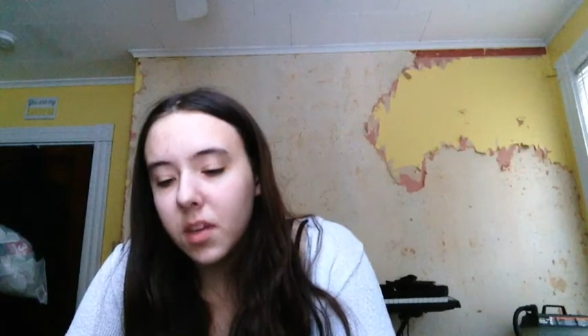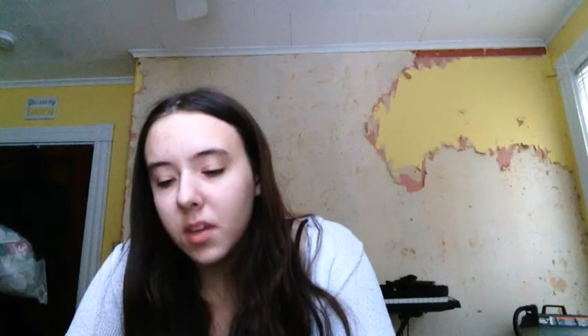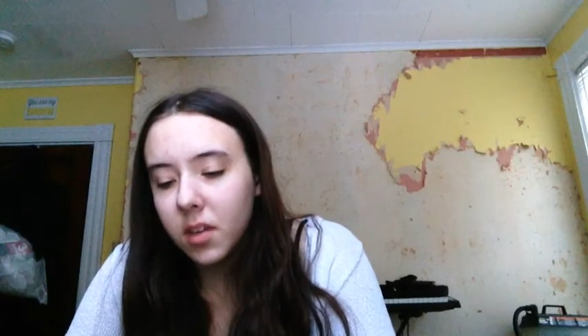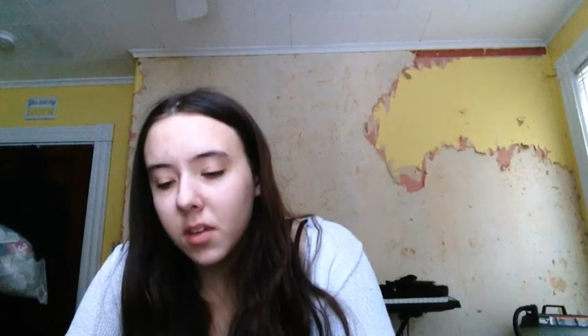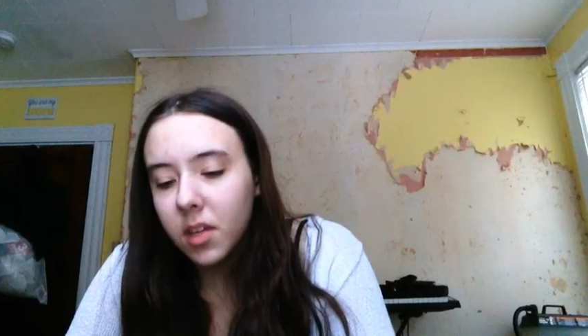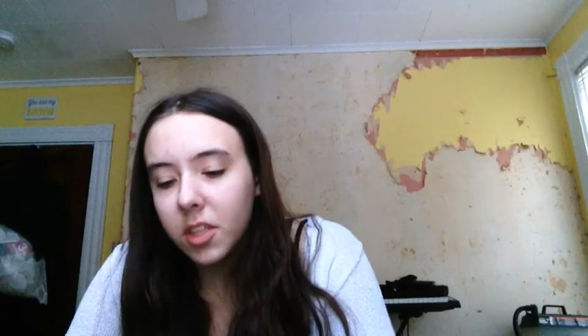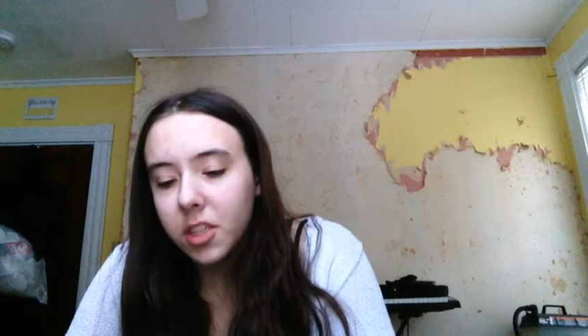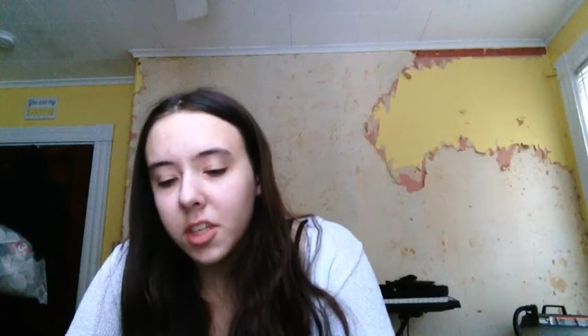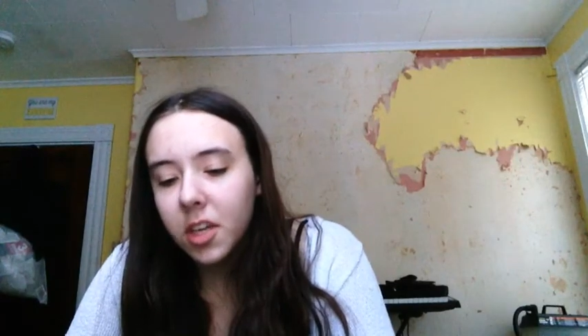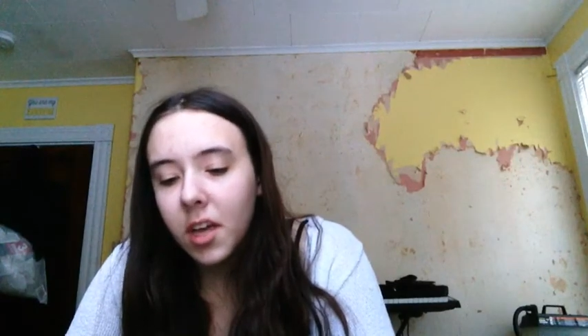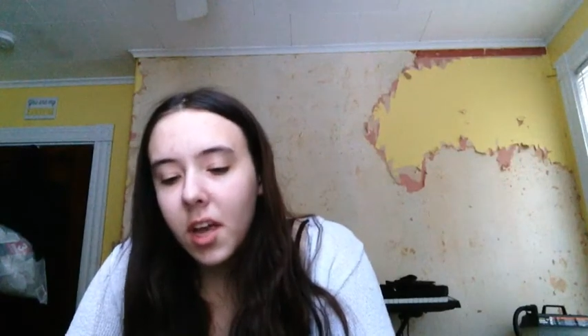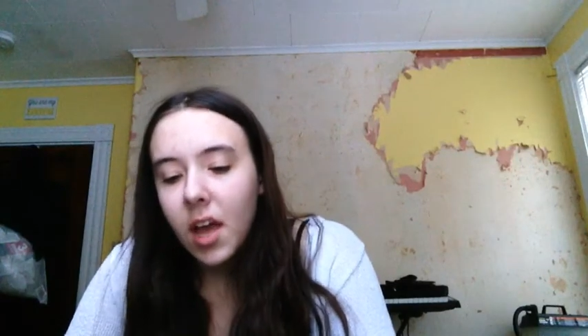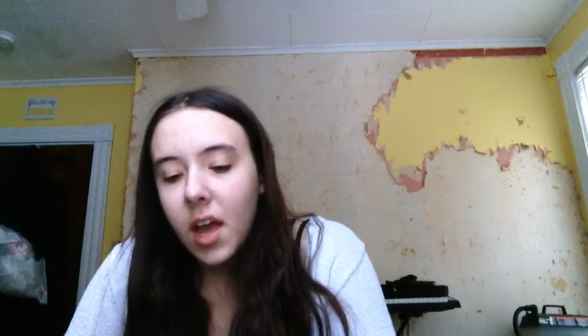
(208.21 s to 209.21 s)
English.
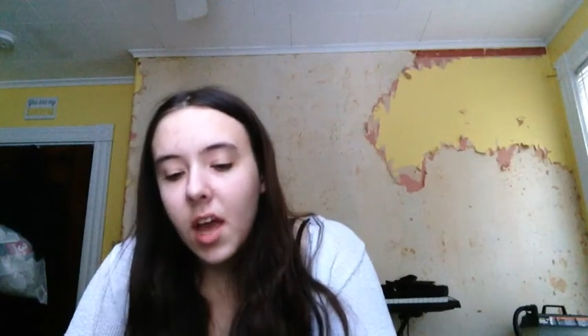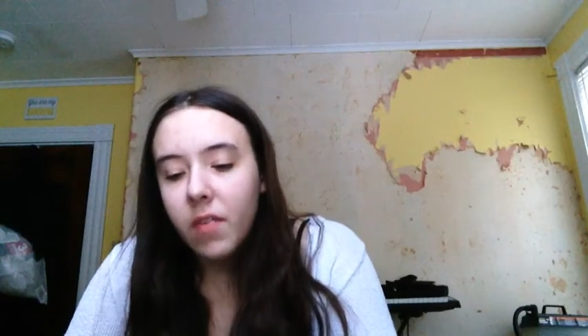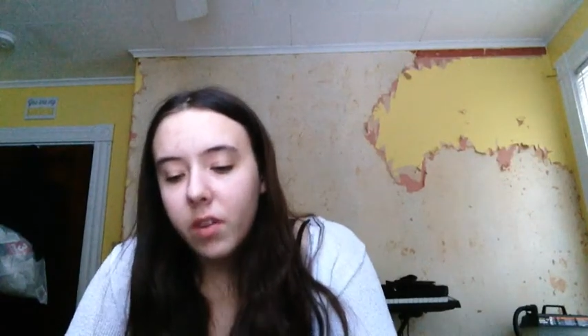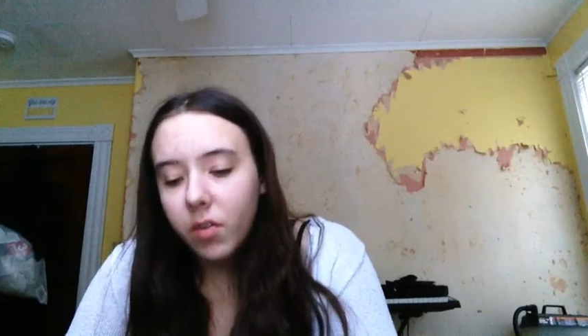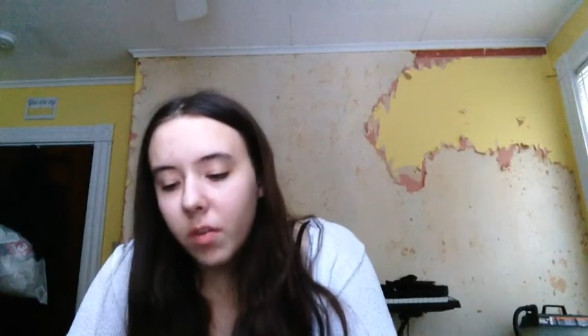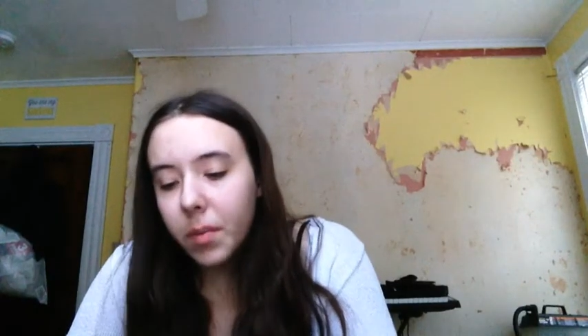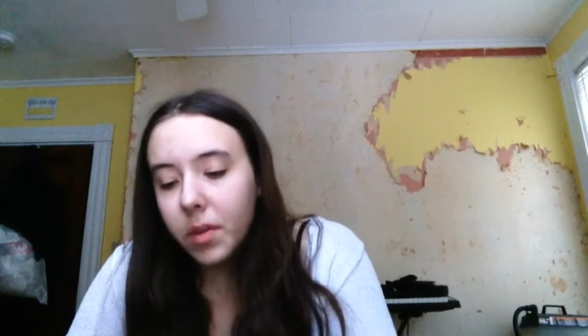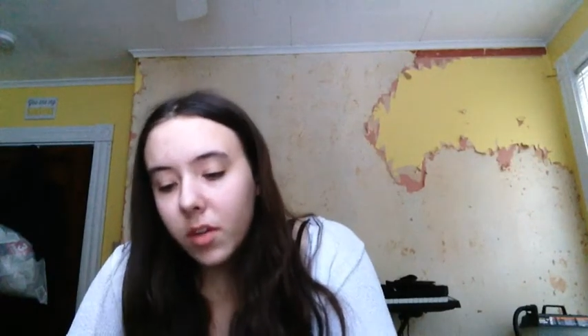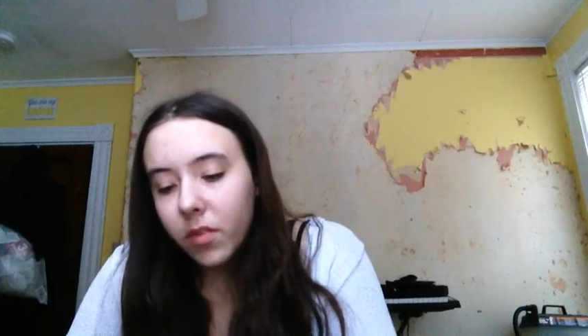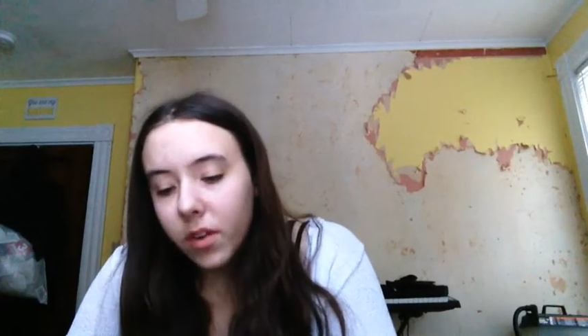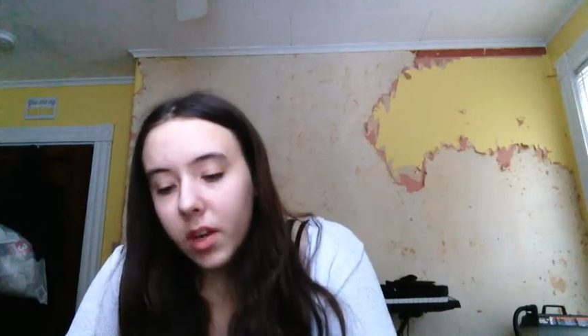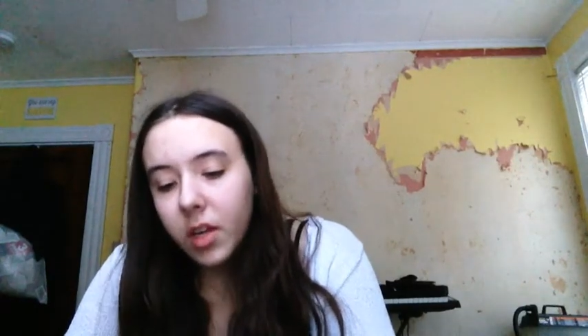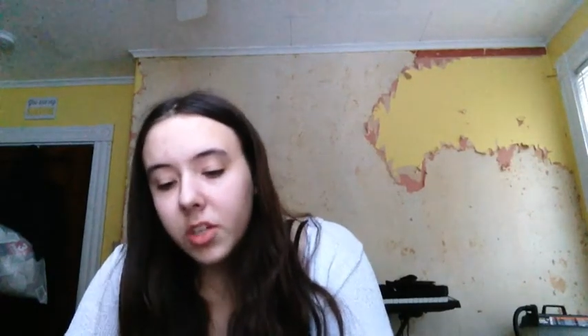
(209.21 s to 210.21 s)
If you're from a
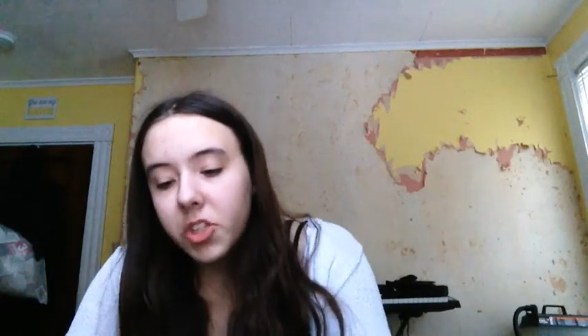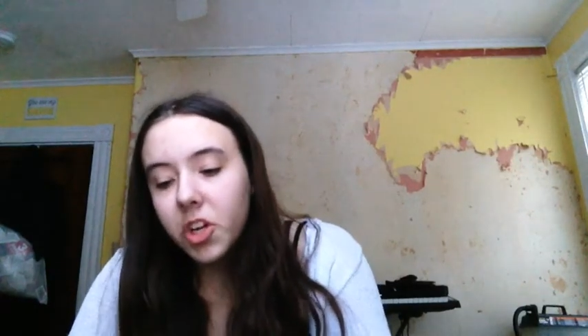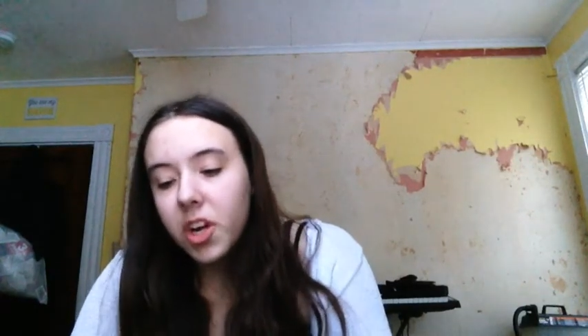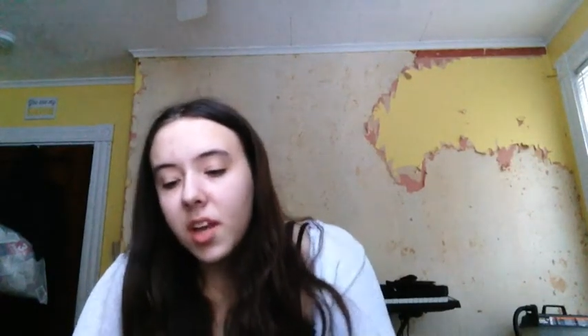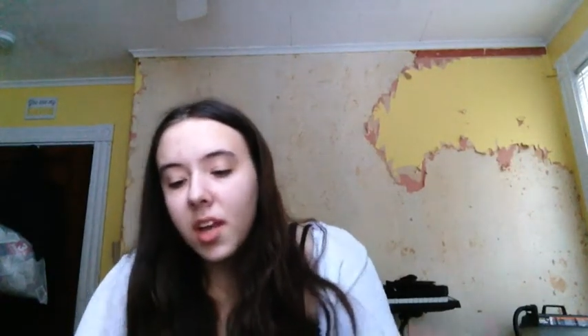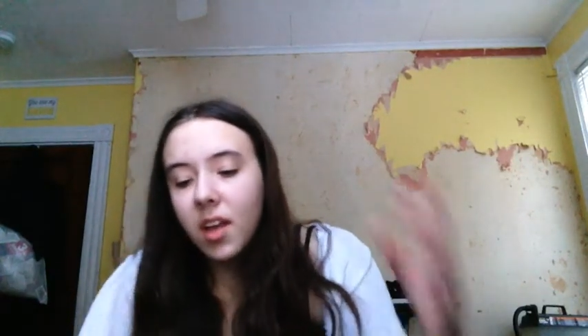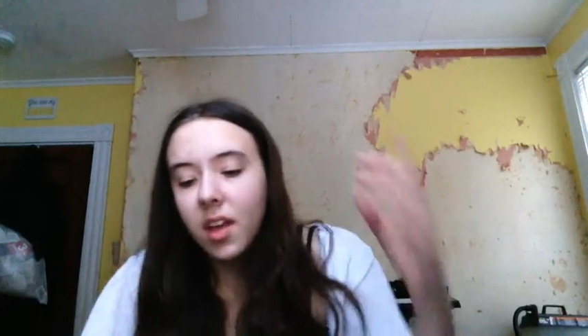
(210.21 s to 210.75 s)
different country,